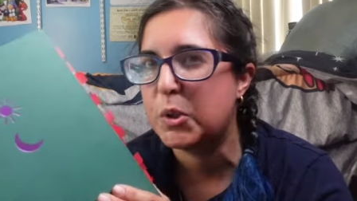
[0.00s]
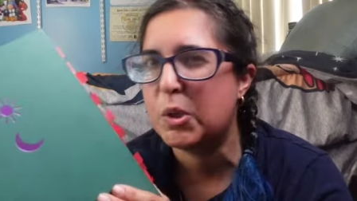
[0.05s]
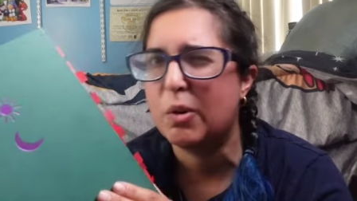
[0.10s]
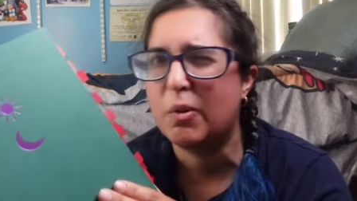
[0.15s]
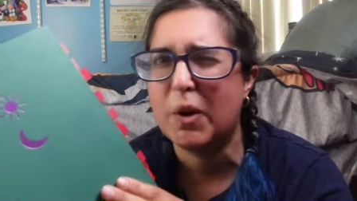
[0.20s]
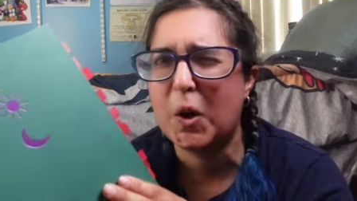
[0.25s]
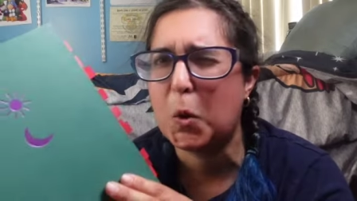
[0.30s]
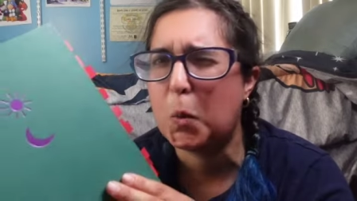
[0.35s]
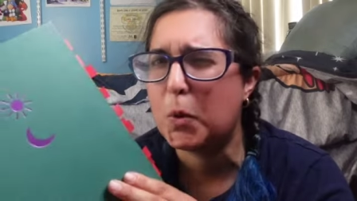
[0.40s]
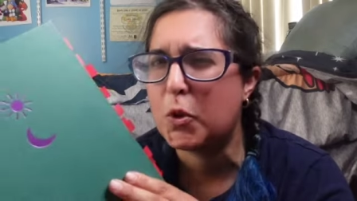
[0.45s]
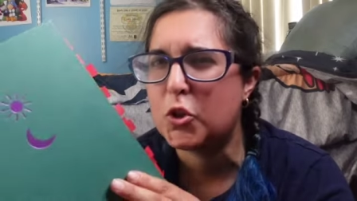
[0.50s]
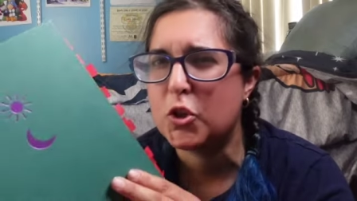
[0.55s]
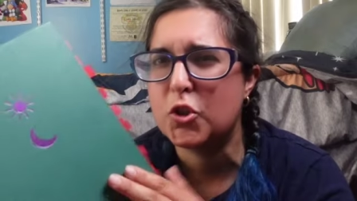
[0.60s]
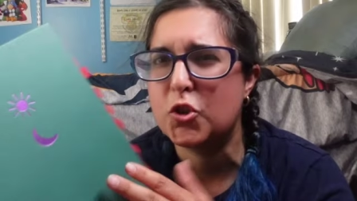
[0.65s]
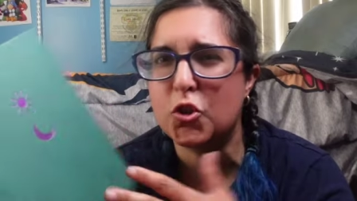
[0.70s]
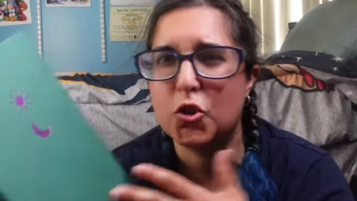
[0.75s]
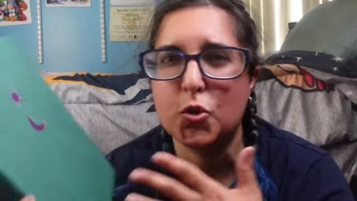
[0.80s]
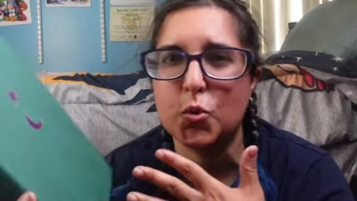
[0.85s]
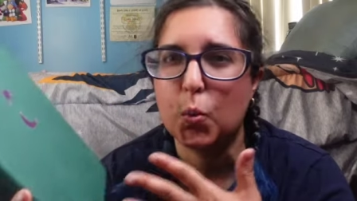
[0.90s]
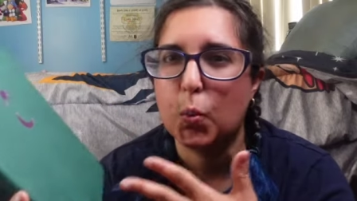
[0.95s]
Korean witches
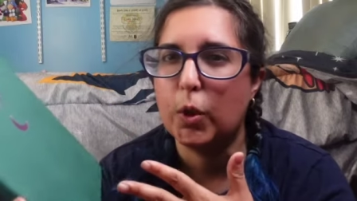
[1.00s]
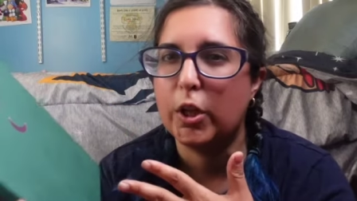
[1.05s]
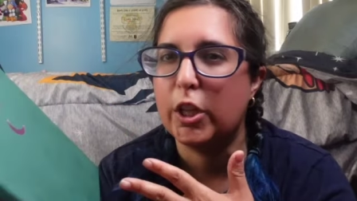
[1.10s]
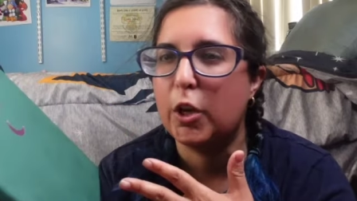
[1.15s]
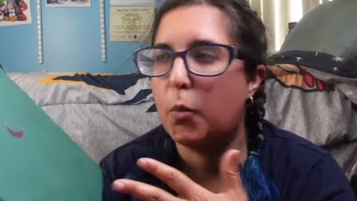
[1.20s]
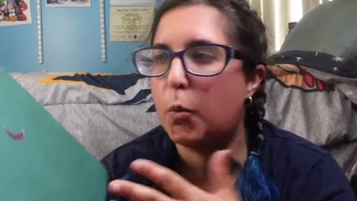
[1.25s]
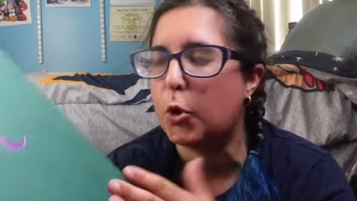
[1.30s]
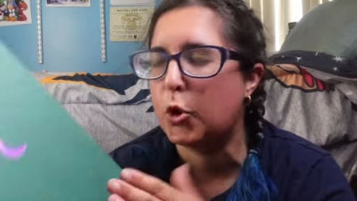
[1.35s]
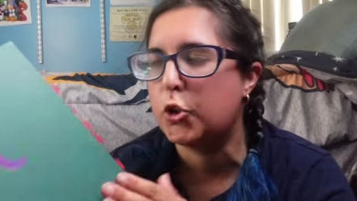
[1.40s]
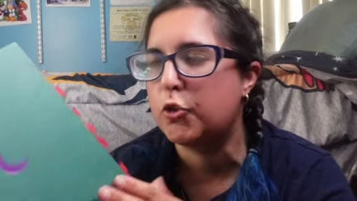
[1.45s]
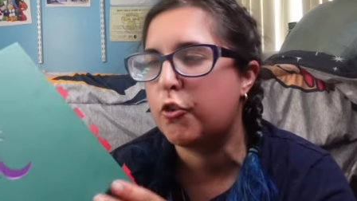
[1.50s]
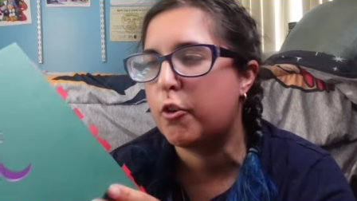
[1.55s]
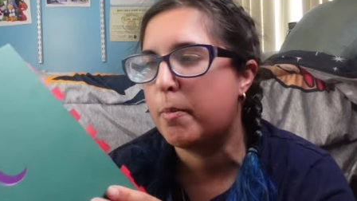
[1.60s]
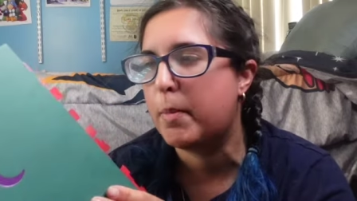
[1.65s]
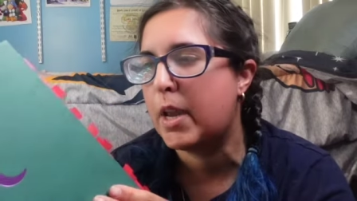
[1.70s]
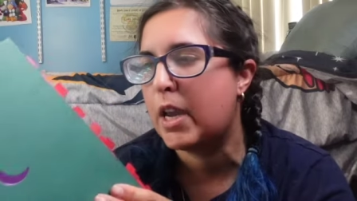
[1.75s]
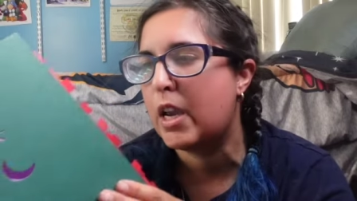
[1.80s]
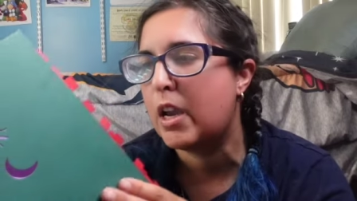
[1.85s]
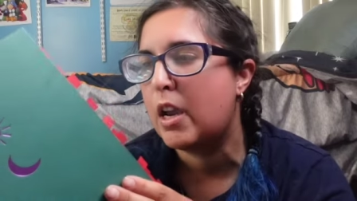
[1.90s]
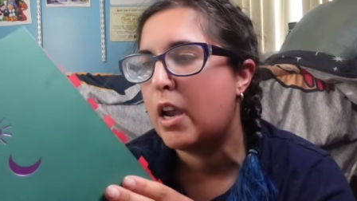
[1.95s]
just really worked for
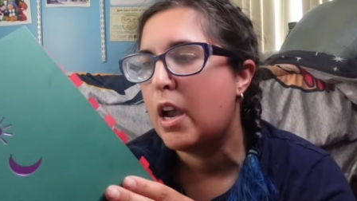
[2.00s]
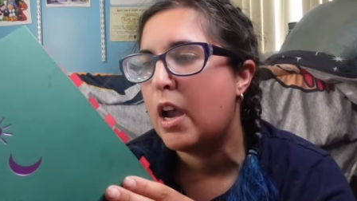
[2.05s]
me.